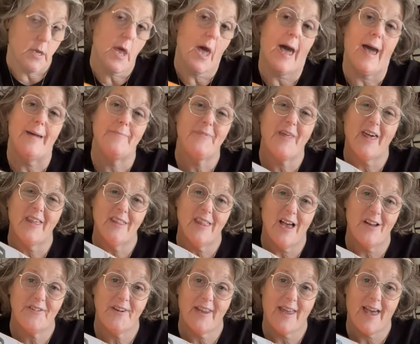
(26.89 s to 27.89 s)
I'm not
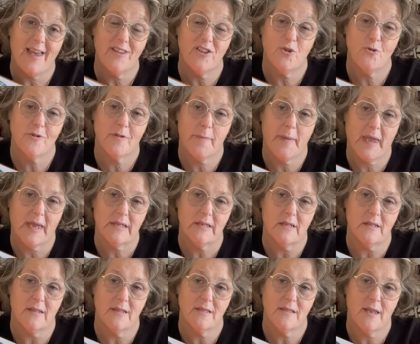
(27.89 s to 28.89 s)
allowed to use
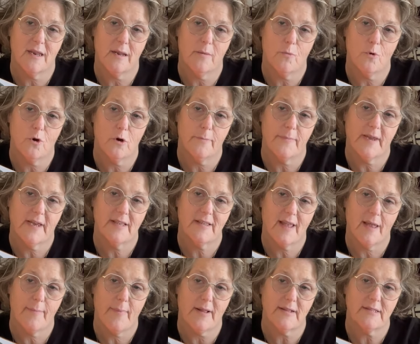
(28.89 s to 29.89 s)
mandolins anymore because I
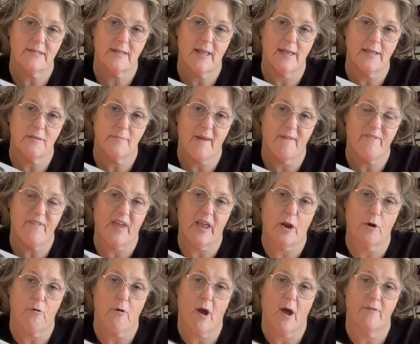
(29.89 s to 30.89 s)
about sliced my
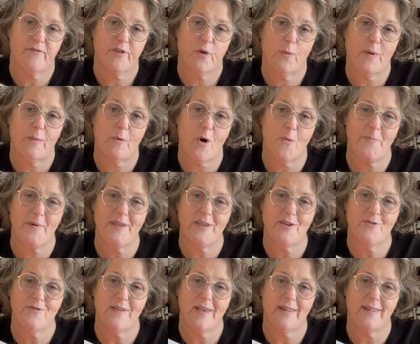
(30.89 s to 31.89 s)
finger off. So we won't be
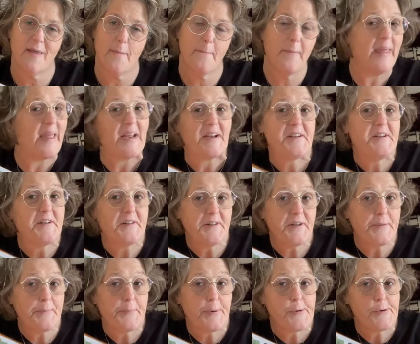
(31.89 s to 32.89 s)
using the
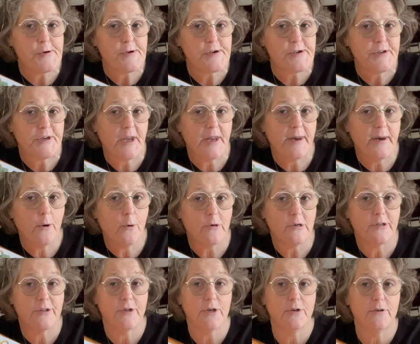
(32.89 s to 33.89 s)
mandolin portion or
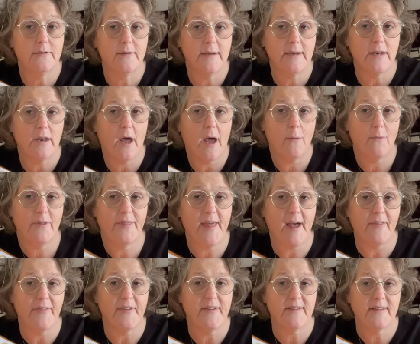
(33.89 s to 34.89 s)
certainly not
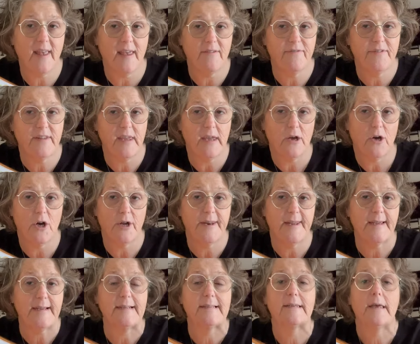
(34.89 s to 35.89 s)
without the safety on
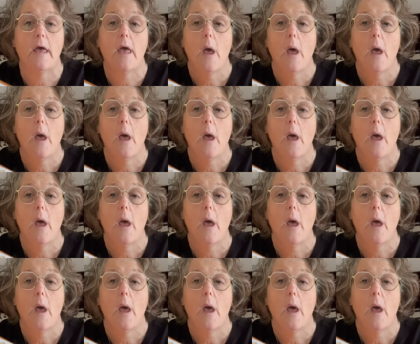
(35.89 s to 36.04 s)
it.